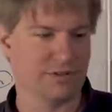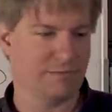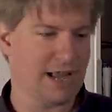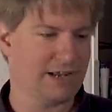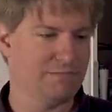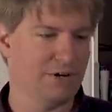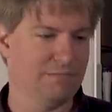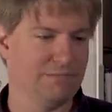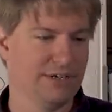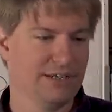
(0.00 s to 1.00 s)
to the backup
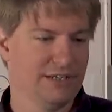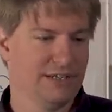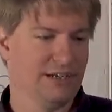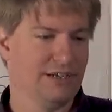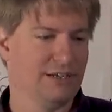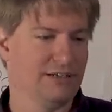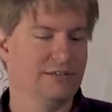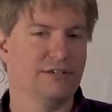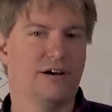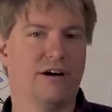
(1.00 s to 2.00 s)
pump, uh,
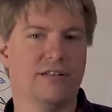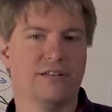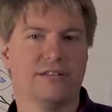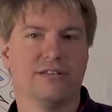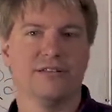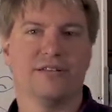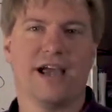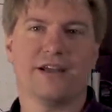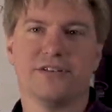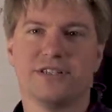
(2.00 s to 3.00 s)
all
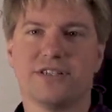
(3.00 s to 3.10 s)
that good